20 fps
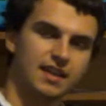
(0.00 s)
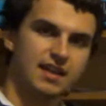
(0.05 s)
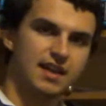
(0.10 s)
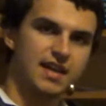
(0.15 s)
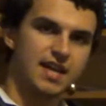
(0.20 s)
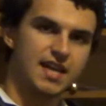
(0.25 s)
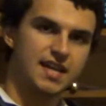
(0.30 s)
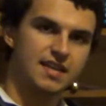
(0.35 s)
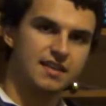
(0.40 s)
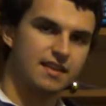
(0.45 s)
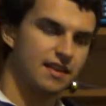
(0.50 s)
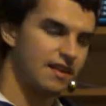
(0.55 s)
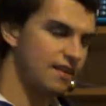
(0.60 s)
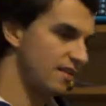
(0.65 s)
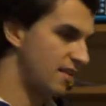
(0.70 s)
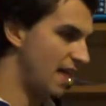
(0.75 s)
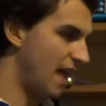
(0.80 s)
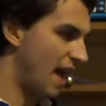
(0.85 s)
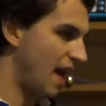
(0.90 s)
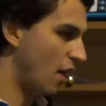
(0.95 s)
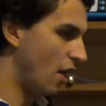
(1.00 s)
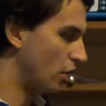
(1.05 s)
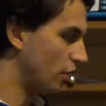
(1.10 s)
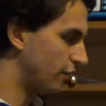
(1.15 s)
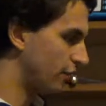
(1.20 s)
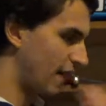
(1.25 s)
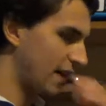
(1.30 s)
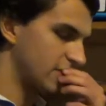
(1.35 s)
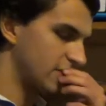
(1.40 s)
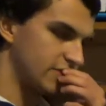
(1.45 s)
in their
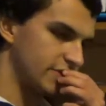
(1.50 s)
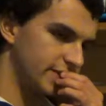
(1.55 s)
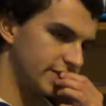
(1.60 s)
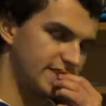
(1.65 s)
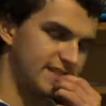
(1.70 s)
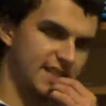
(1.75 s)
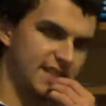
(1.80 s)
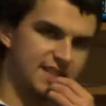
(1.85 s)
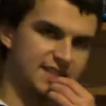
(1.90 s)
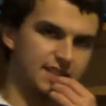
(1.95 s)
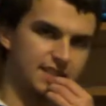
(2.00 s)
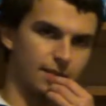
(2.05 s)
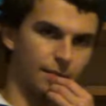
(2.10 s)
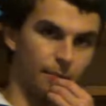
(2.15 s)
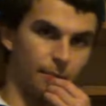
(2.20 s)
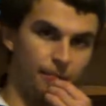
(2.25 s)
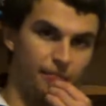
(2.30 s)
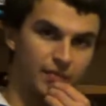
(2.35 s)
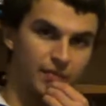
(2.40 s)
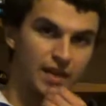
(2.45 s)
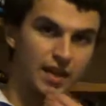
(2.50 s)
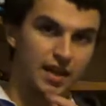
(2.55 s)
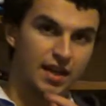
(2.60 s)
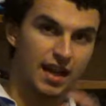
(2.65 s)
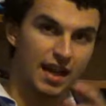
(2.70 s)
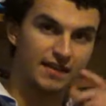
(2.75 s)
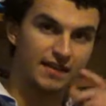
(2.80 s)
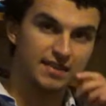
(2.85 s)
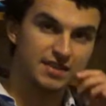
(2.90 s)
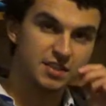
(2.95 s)
olfactory system.
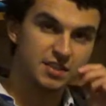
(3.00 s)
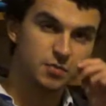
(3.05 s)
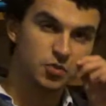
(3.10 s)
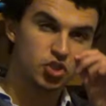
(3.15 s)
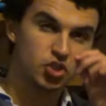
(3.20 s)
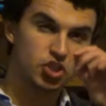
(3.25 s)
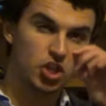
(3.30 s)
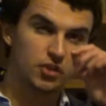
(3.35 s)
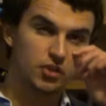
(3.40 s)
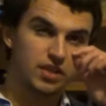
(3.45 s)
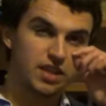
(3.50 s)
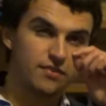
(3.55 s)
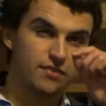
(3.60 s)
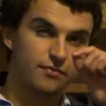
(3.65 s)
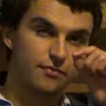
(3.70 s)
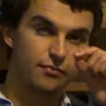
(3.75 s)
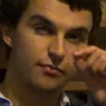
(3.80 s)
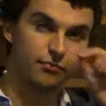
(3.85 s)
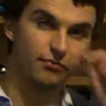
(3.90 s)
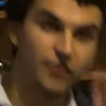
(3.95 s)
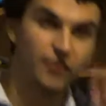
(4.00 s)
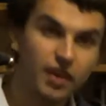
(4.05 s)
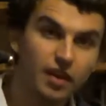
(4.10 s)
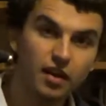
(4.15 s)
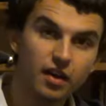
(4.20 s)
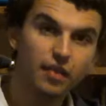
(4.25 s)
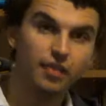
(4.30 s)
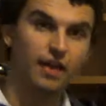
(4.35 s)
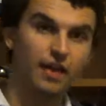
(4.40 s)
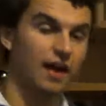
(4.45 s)
And this has been shown even
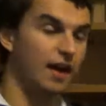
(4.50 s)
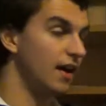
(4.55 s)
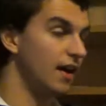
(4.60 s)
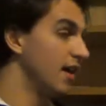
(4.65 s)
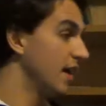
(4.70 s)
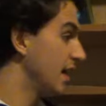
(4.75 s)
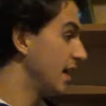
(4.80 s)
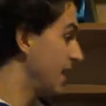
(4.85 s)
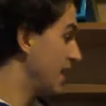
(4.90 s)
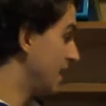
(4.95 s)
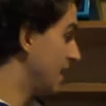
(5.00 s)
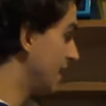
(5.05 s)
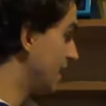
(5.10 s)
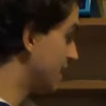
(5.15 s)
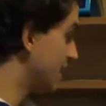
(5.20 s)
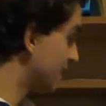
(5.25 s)
further in